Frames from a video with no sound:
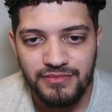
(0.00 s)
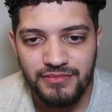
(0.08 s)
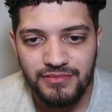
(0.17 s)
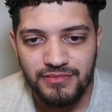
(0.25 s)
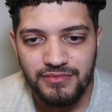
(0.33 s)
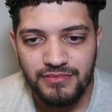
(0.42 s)

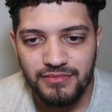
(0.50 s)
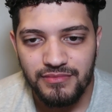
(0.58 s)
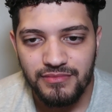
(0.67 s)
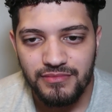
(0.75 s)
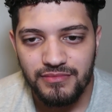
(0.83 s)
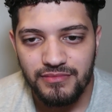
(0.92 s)
Bitch, you
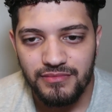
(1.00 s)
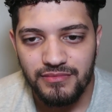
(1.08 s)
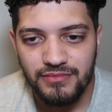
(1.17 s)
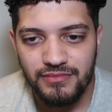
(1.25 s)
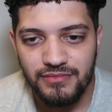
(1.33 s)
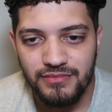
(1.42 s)
really made
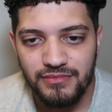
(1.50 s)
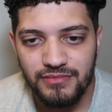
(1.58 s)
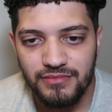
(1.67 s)
my wrist